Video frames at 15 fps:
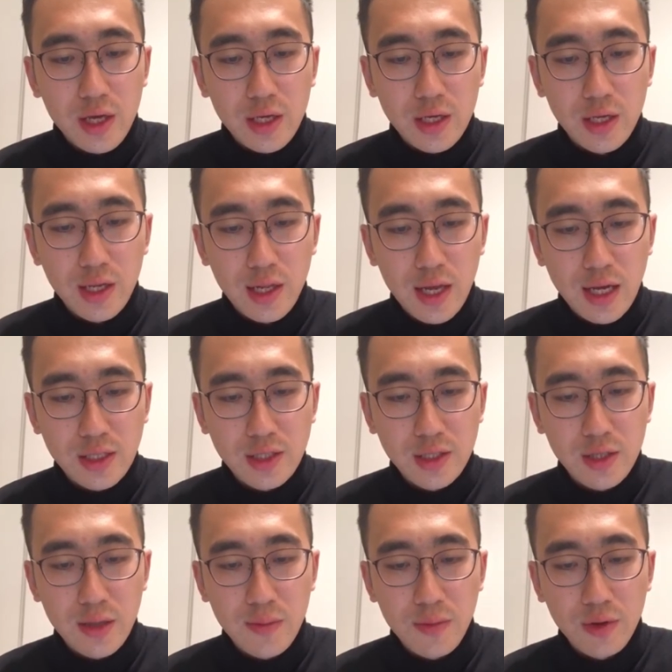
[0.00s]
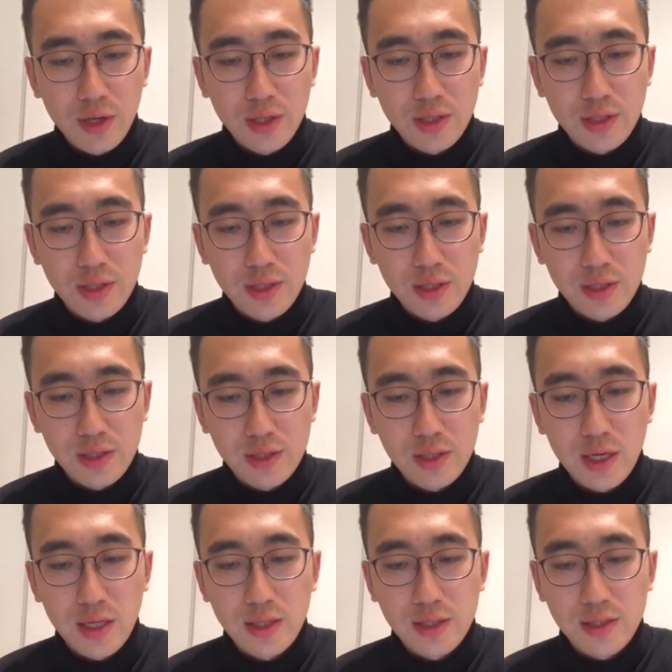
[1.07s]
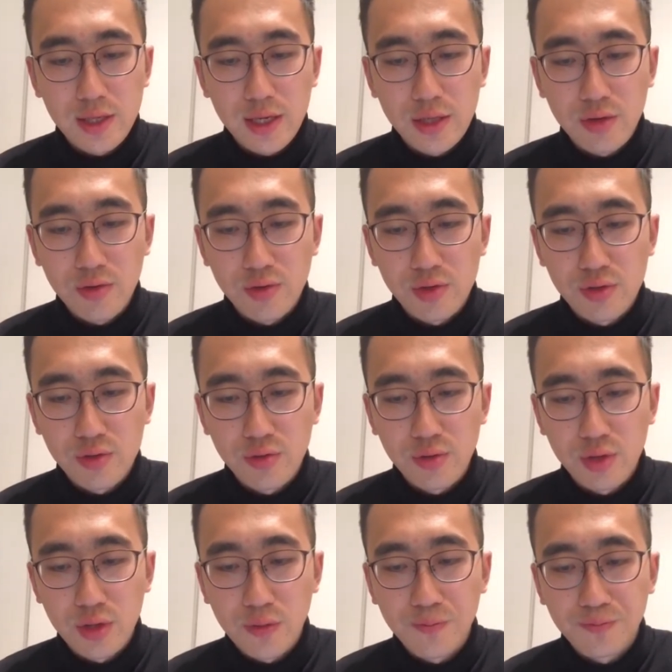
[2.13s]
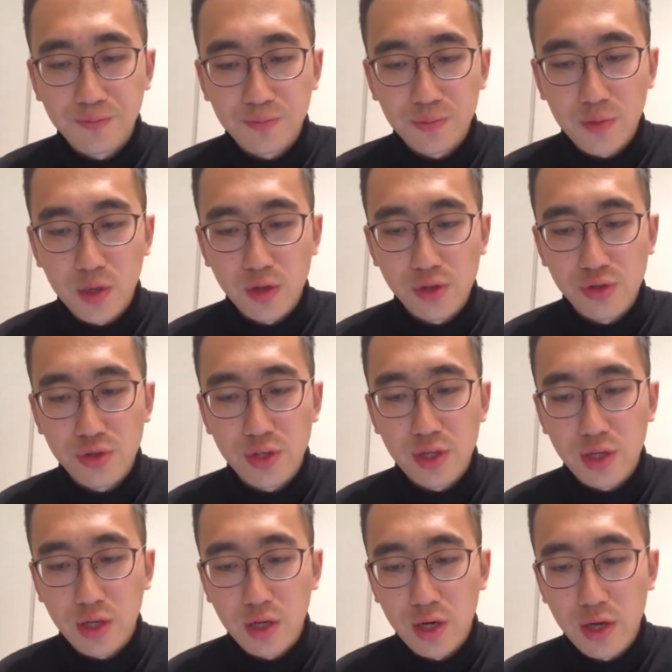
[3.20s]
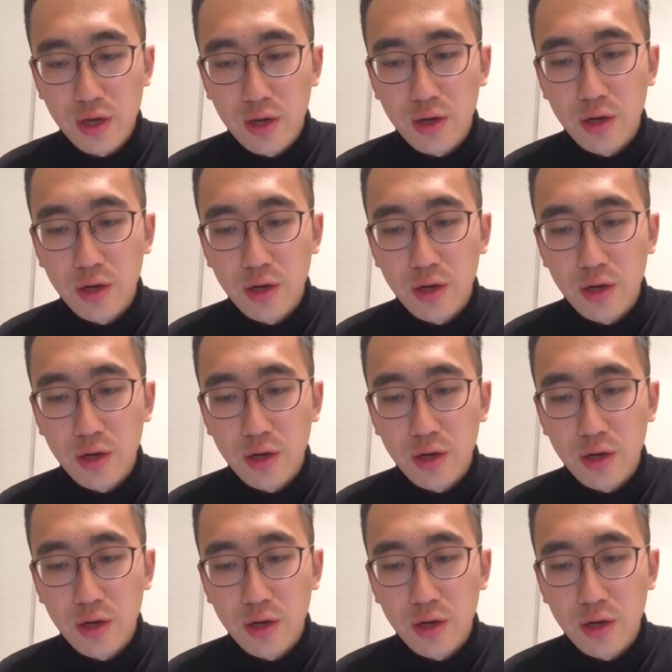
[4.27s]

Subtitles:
in large demolitions and cycle through the Australia Clear.